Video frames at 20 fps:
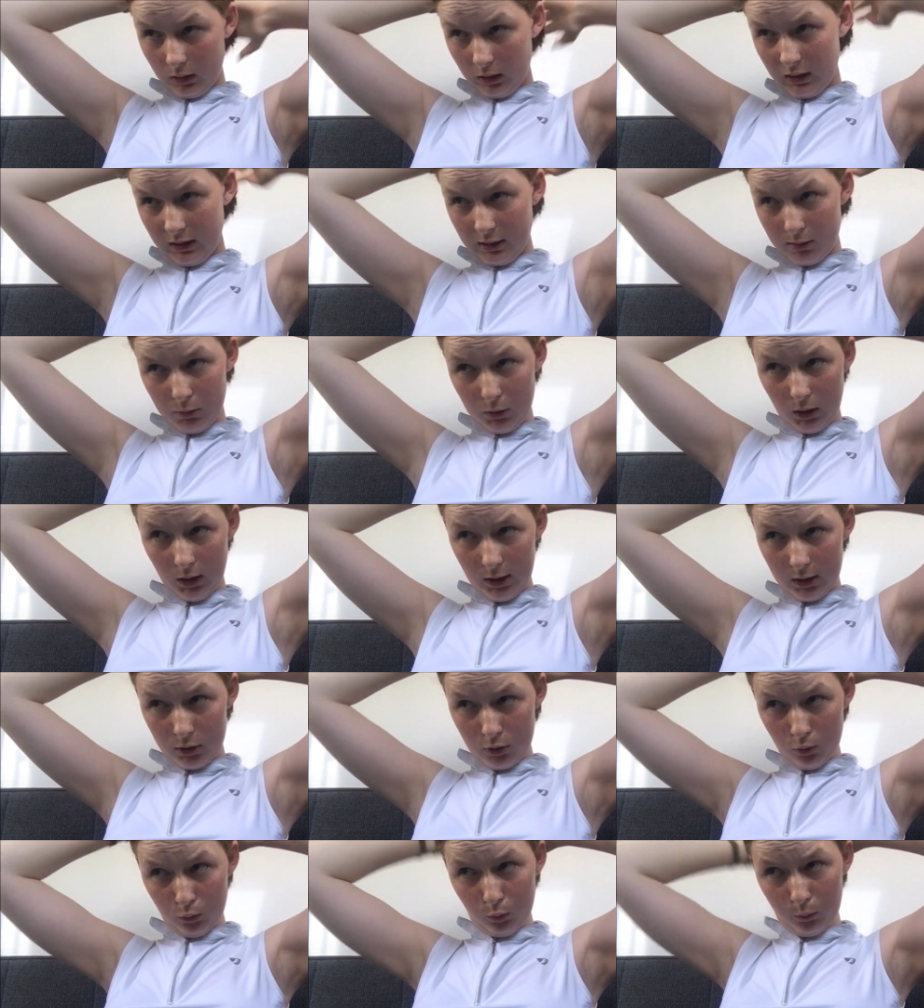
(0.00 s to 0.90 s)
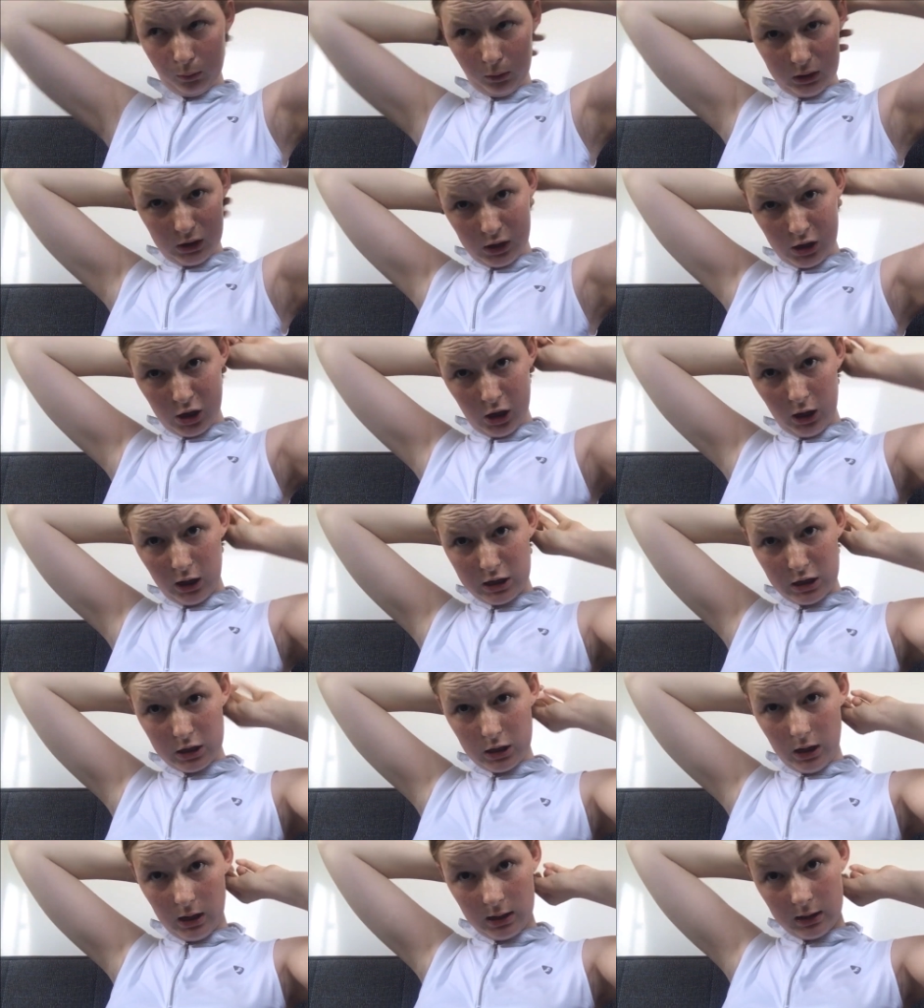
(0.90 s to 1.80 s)
I think he was like naught point
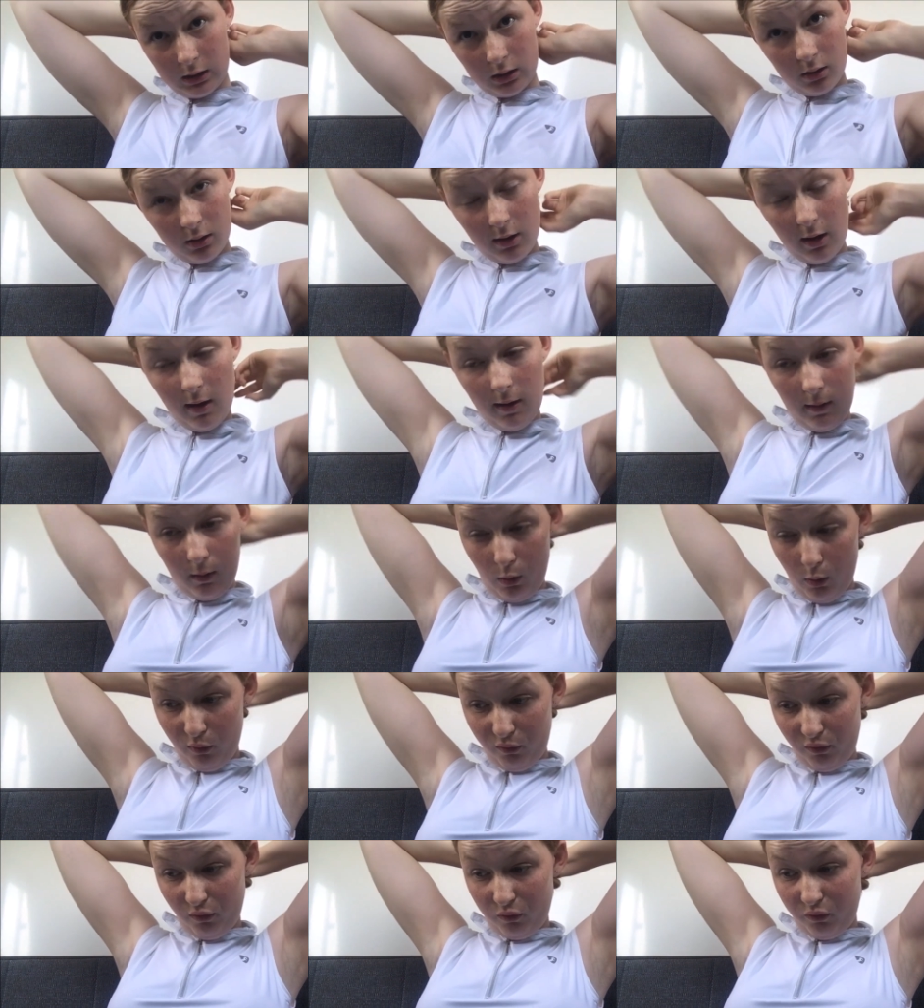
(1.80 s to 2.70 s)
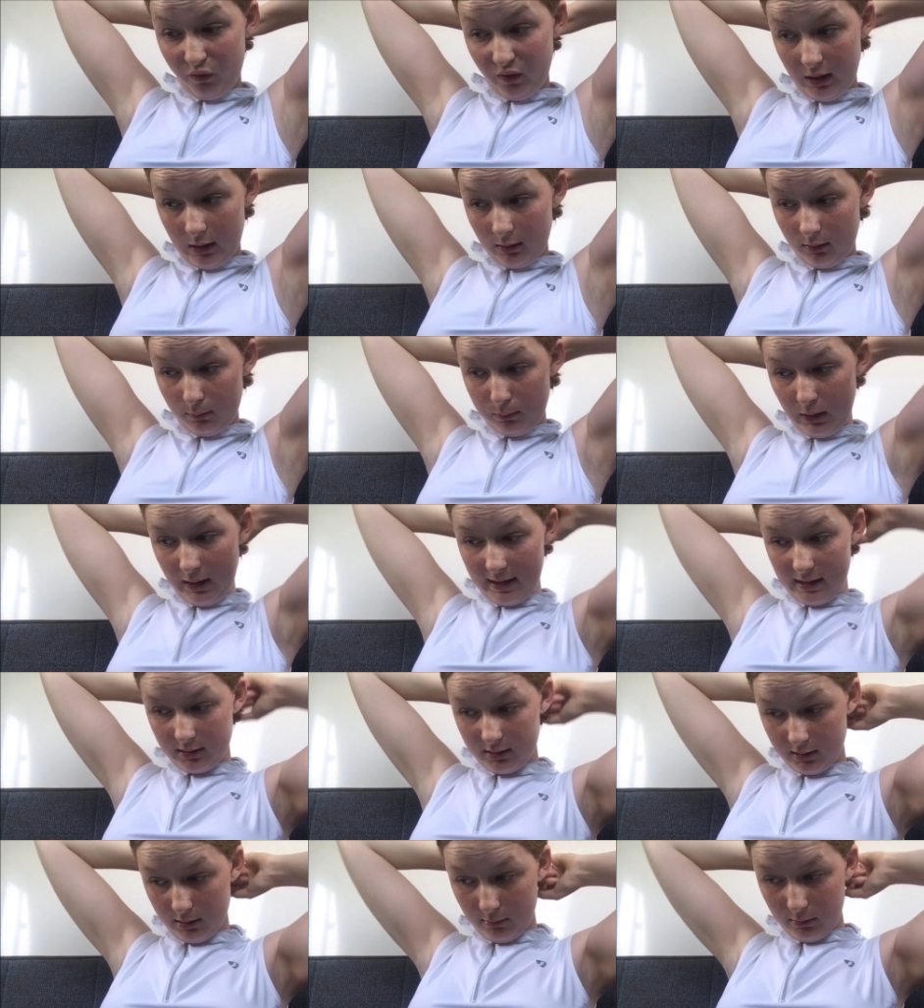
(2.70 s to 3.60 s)
nine nine off of first
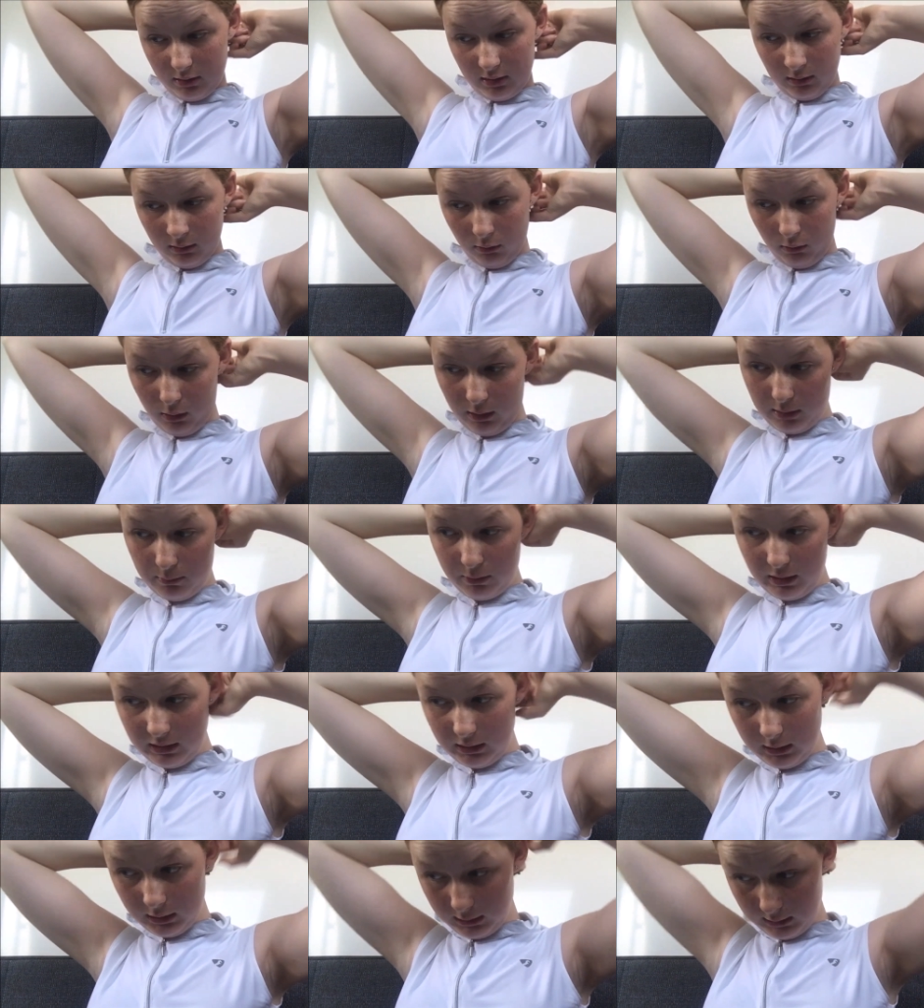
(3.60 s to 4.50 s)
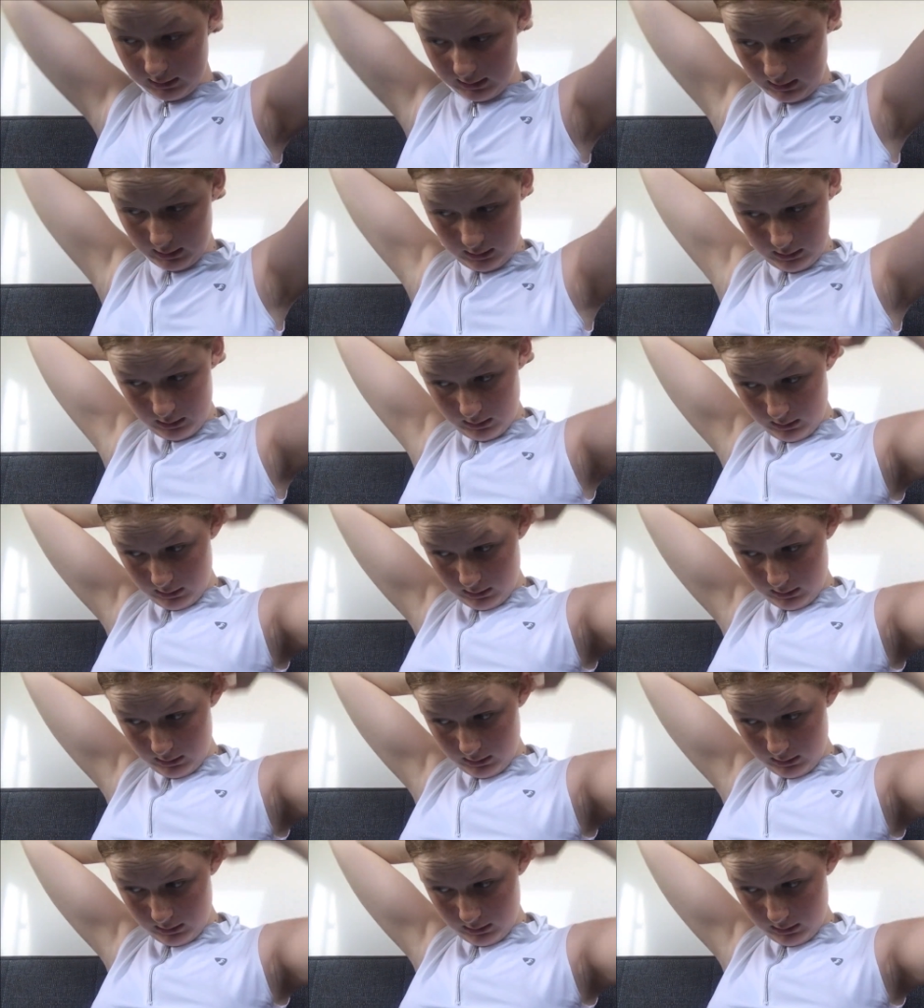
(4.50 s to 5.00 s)
place. So it was incredibly tight.